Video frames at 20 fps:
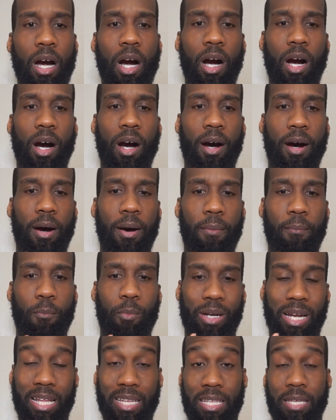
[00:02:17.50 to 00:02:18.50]

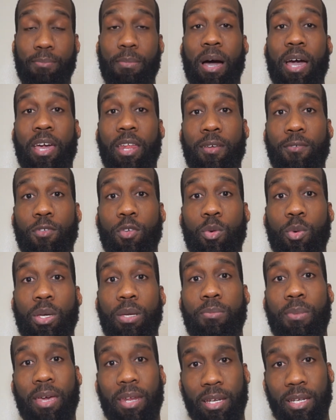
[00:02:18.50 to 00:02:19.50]
when I did my interview,
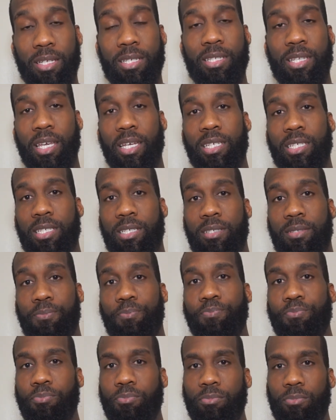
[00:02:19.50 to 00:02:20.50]
he made a distinction
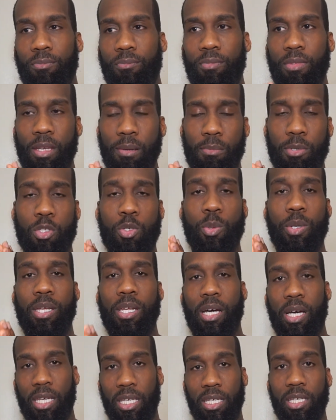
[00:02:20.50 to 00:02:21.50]
between
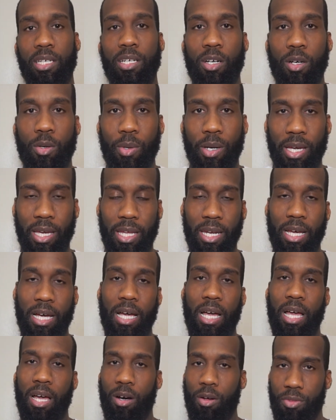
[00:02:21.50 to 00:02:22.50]
an ego and a
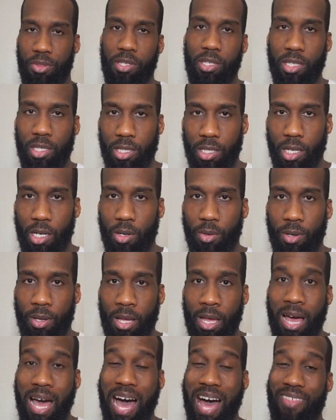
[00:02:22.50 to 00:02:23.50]
healthy ego.
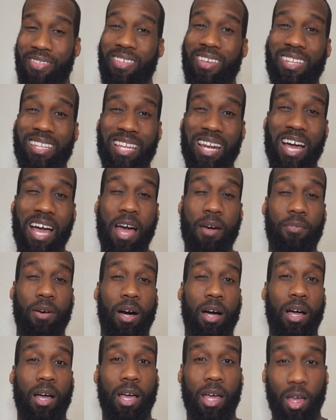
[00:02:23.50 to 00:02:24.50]
I think that I have
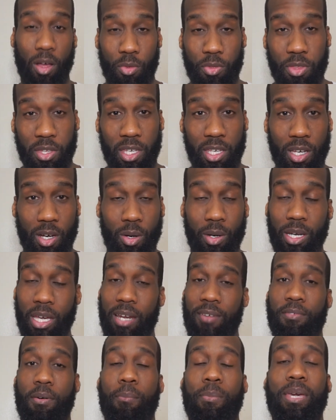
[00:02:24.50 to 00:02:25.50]
a healthy ego. Again,
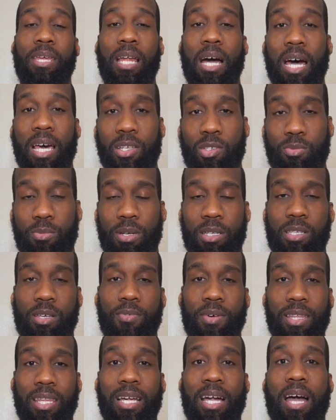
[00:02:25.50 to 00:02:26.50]
if I'm being honest with
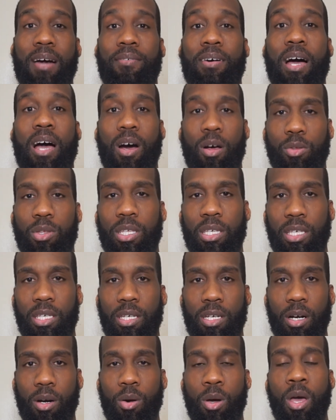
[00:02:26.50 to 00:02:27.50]
myself, I think I have a healthy
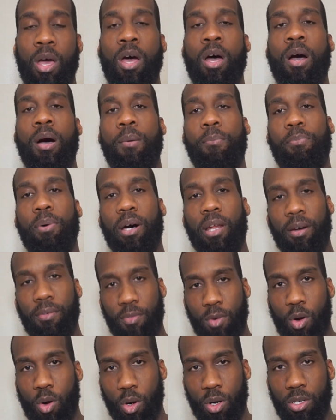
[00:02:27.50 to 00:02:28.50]
ego. But
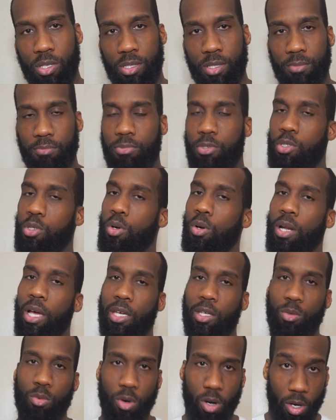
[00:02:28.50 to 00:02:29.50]
of course, I'm sure,
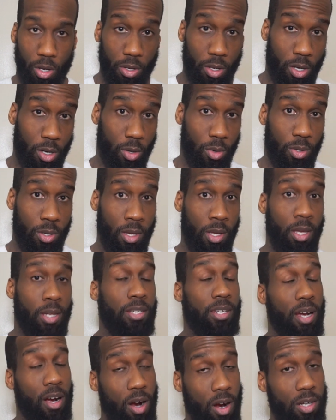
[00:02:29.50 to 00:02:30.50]
like you all know,
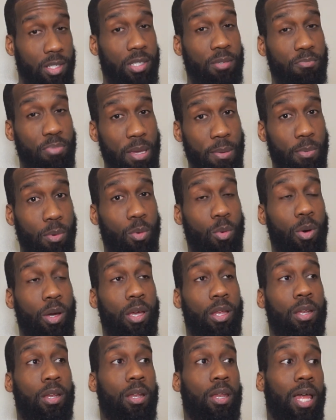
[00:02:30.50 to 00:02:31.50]
there are some people
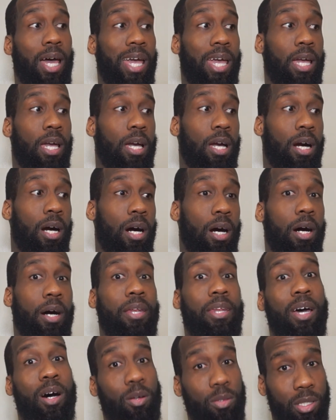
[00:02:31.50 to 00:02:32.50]
with, like,
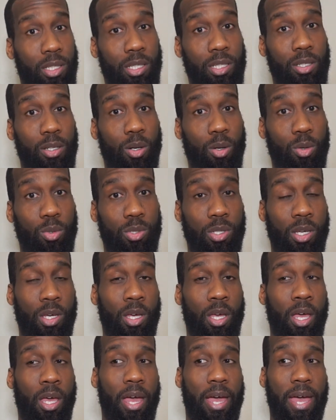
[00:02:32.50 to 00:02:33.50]
unhealthy egos.
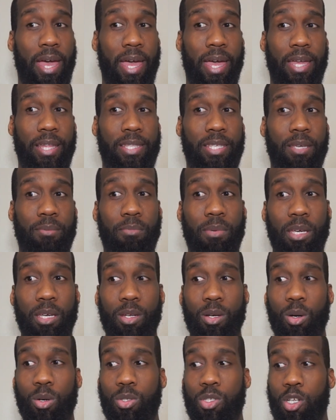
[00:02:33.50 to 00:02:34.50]
And to me,
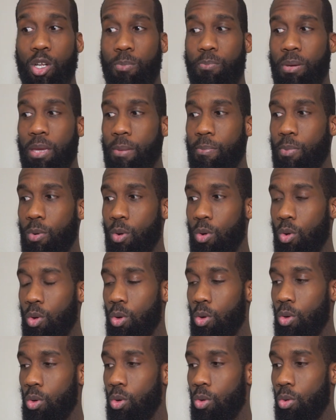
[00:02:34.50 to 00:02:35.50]
those are the people
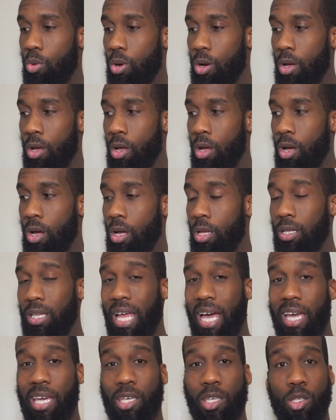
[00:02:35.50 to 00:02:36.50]
who,
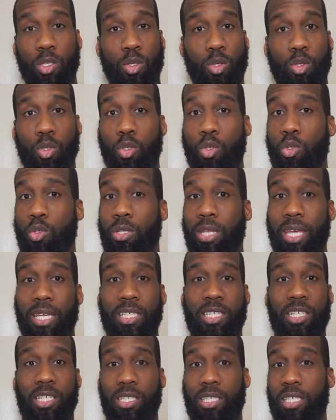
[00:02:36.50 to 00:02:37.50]
like, they
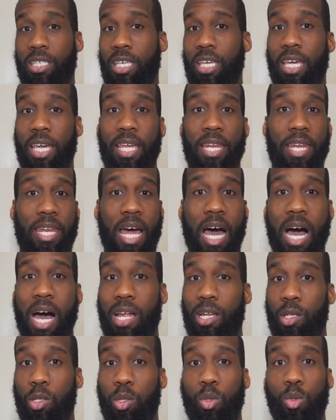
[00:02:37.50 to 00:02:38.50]
just
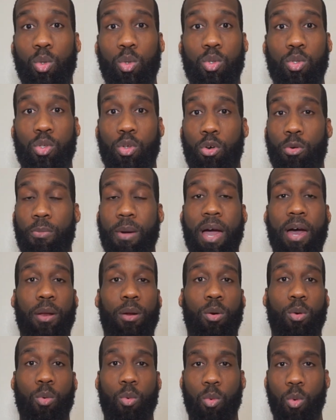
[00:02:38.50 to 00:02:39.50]
cannot lose no
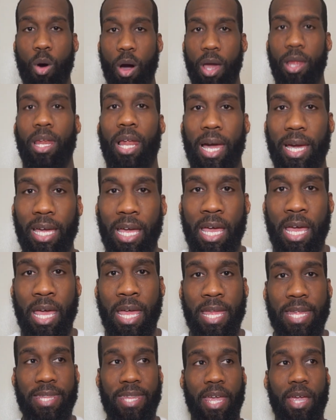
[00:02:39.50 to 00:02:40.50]
matter what. Like,
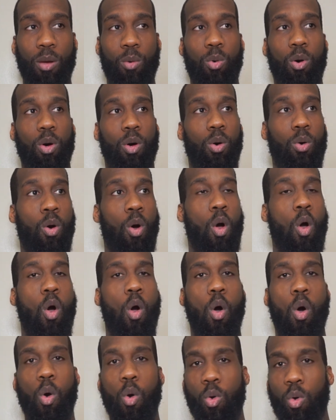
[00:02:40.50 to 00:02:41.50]
they will
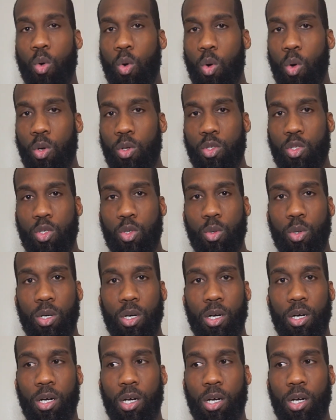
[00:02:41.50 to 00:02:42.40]
hold on to